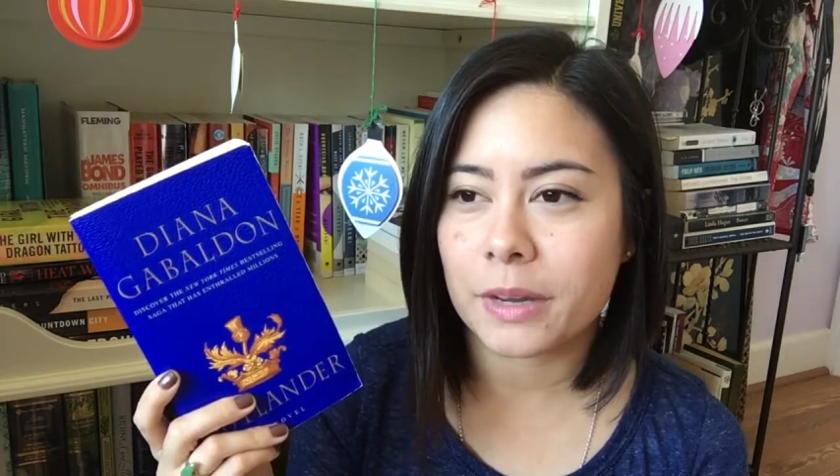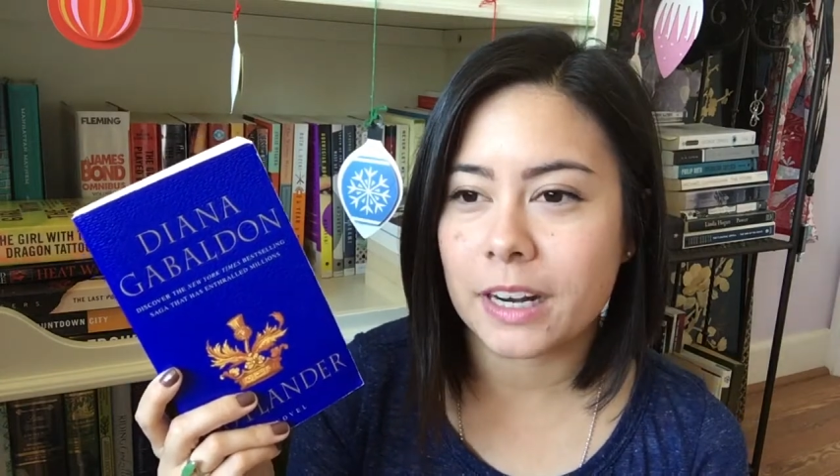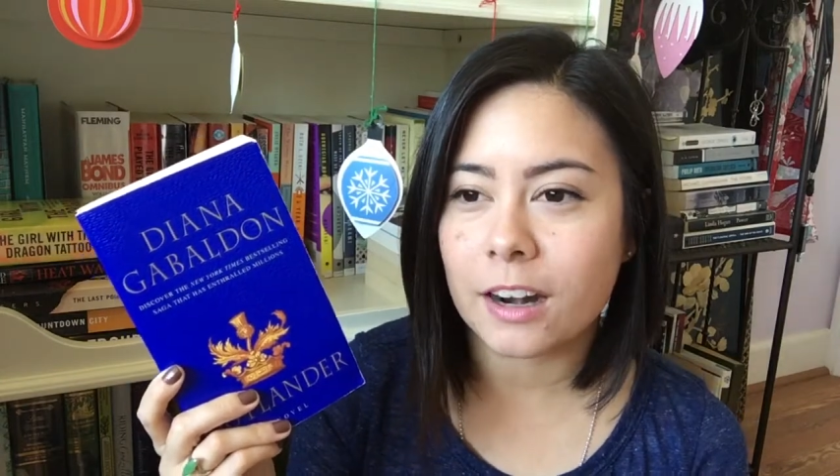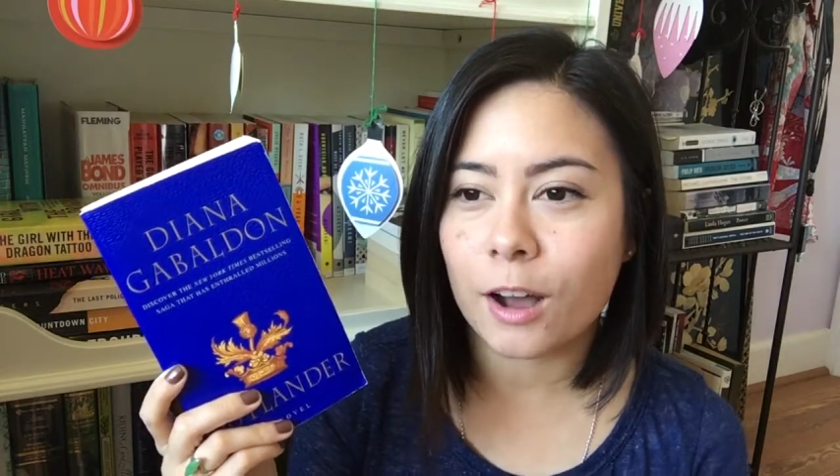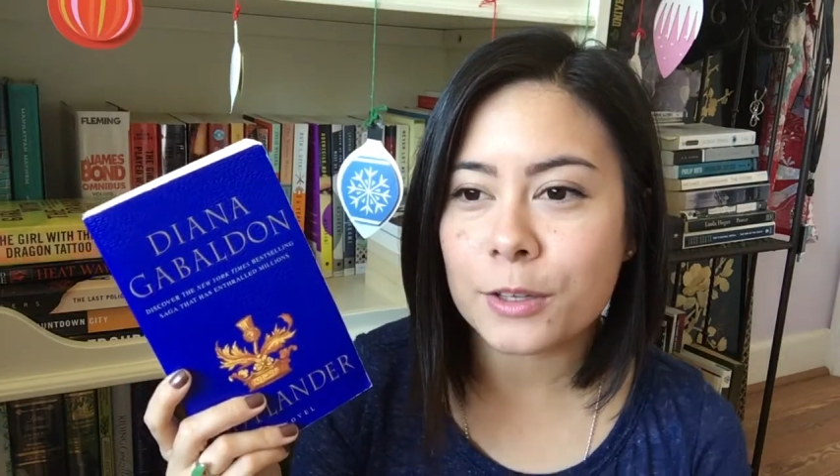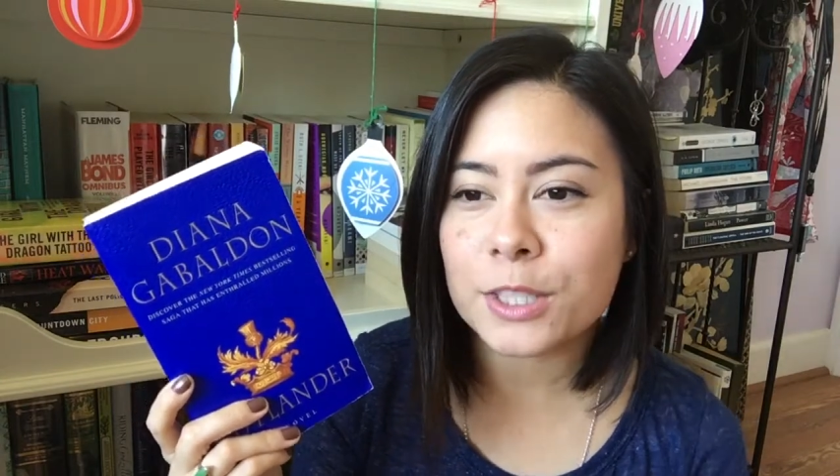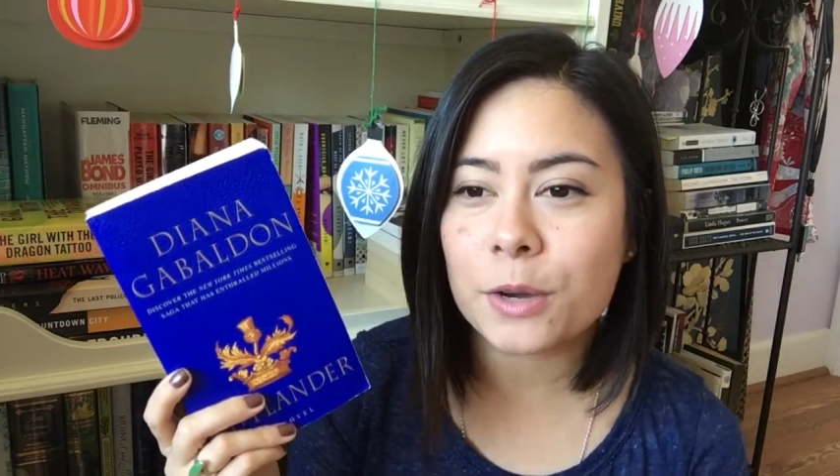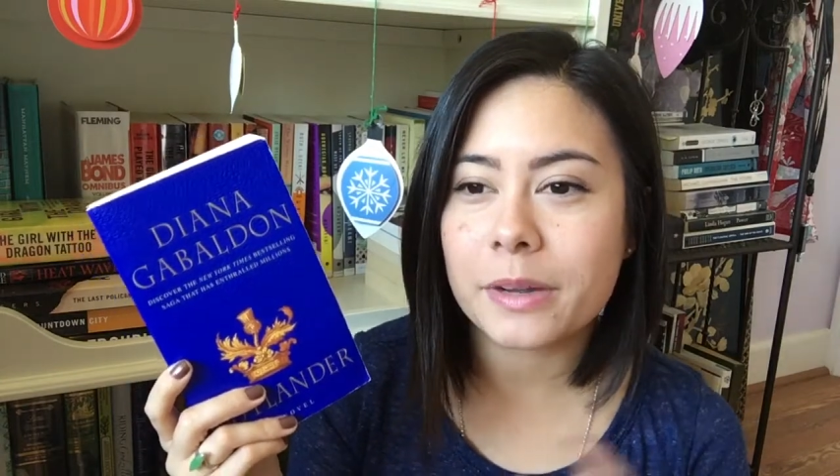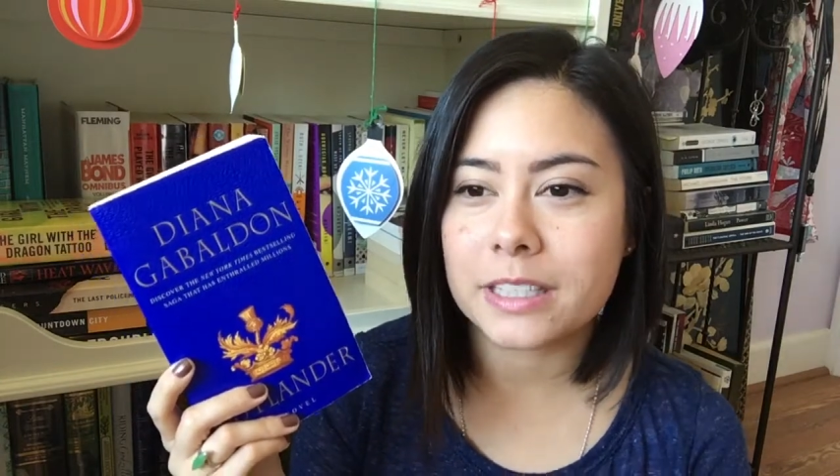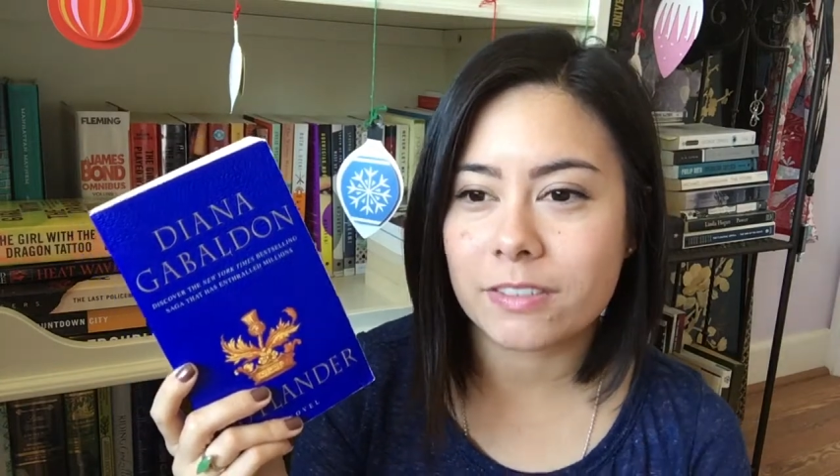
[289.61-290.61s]
but it
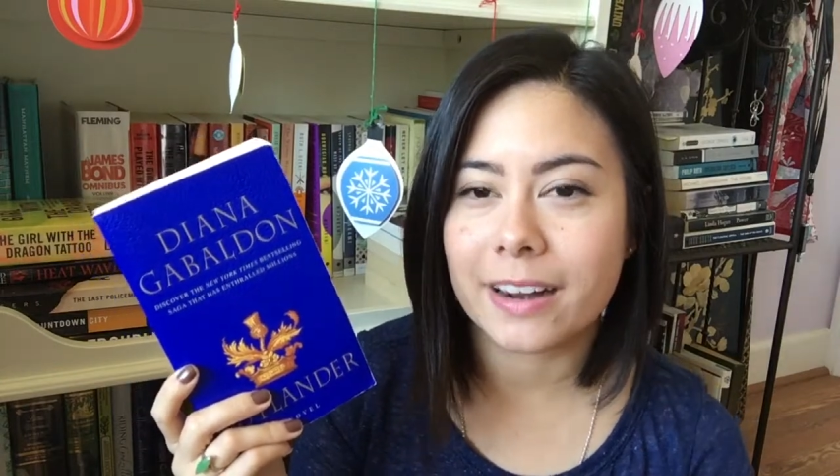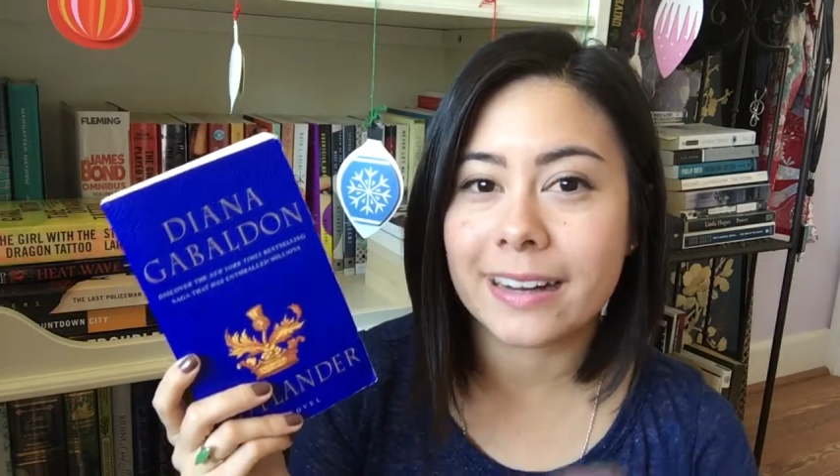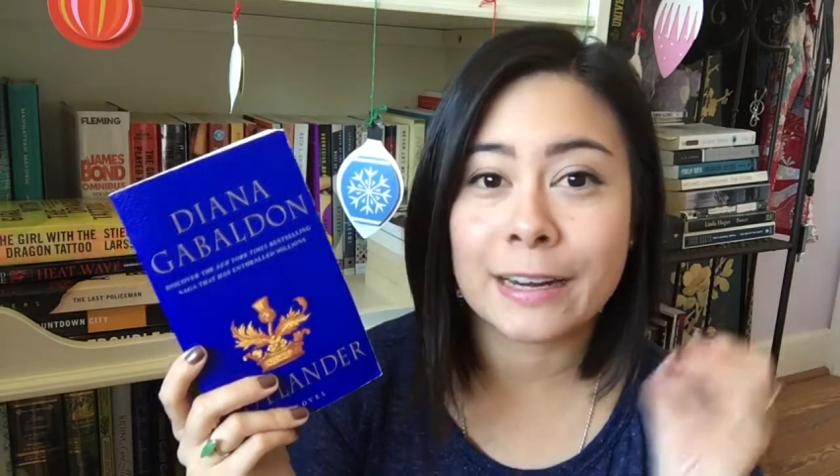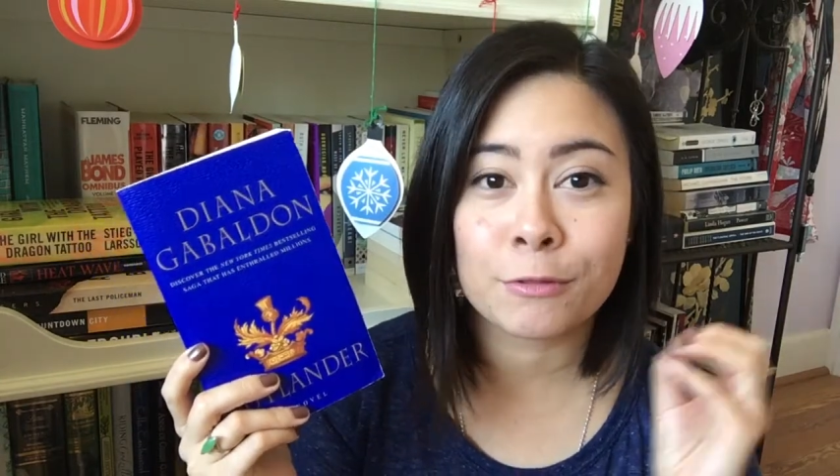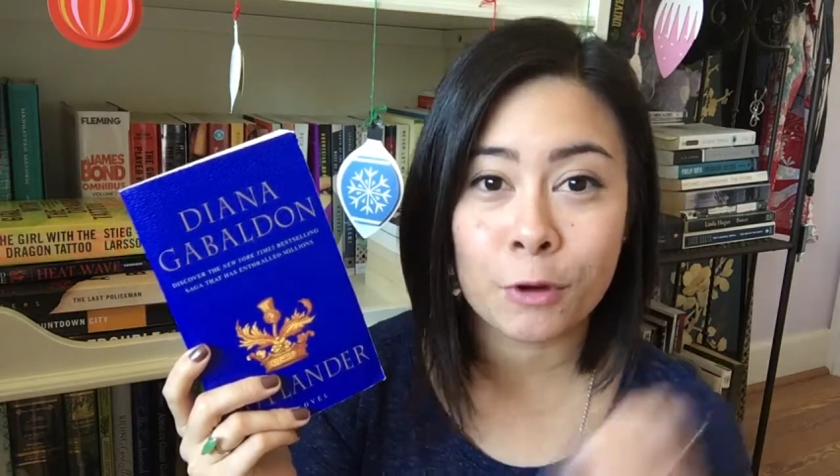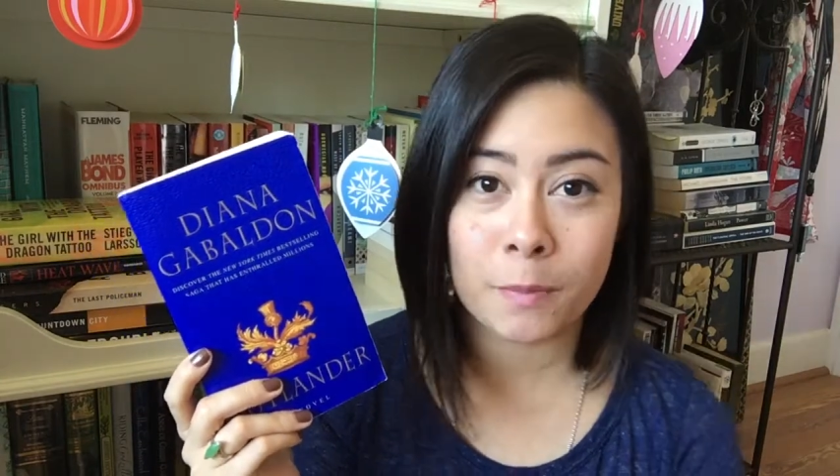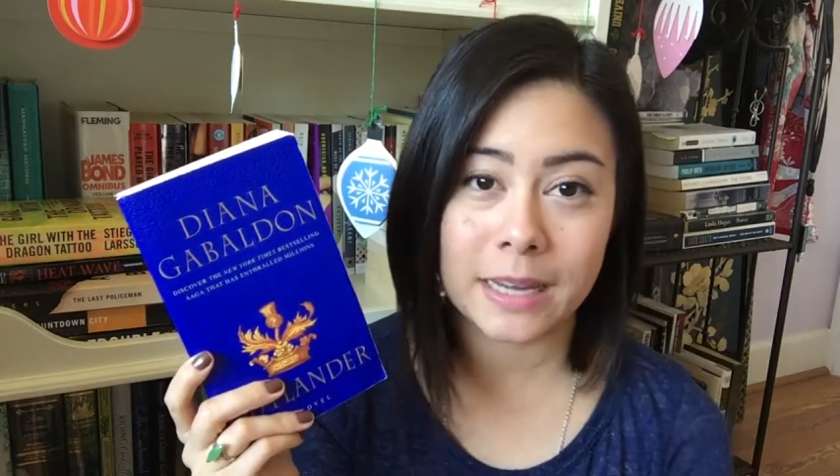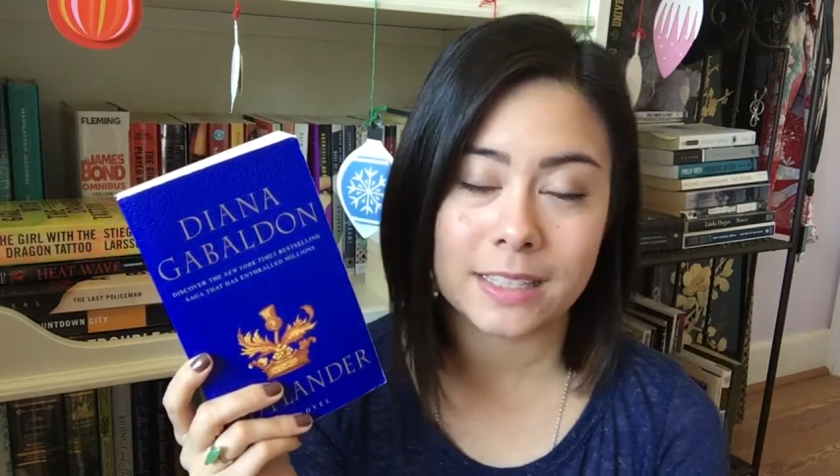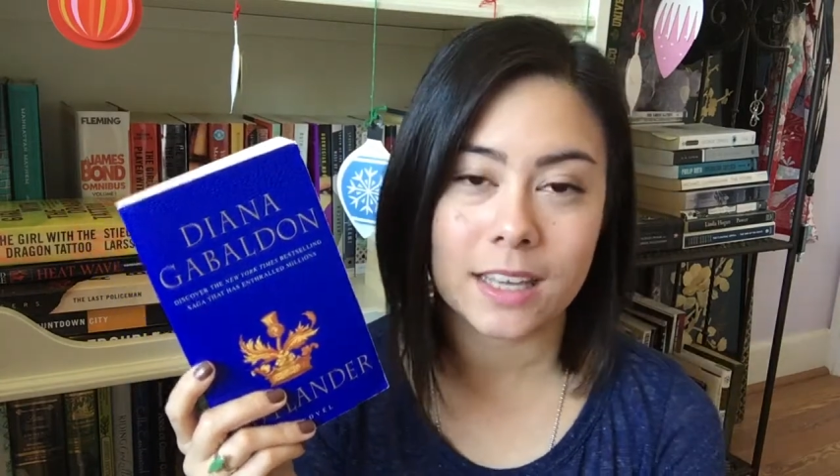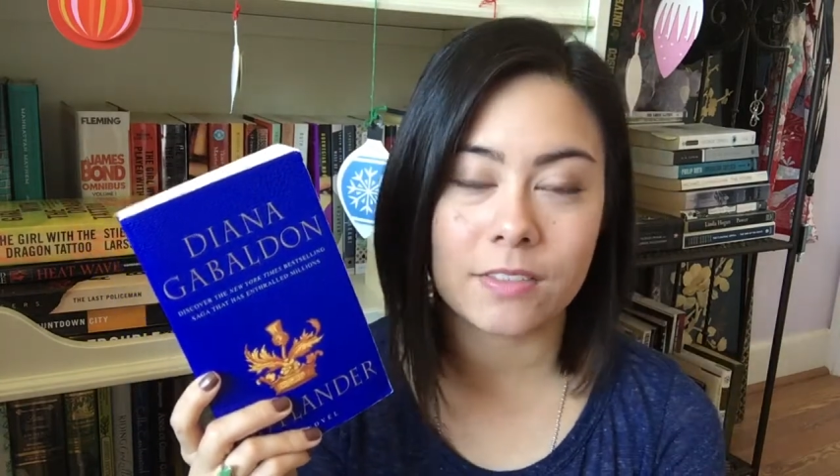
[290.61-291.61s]
also is very
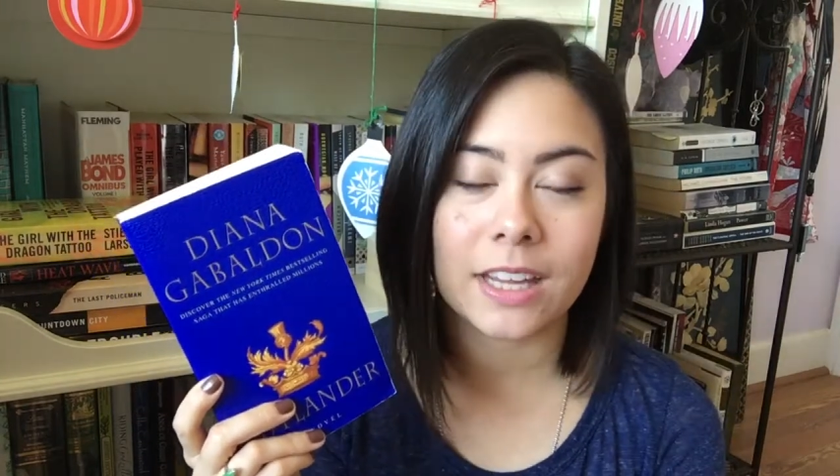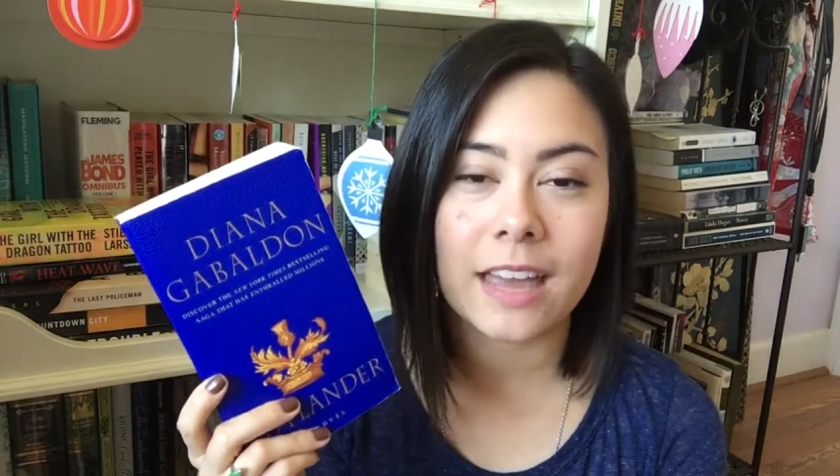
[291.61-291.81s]
romance heavy,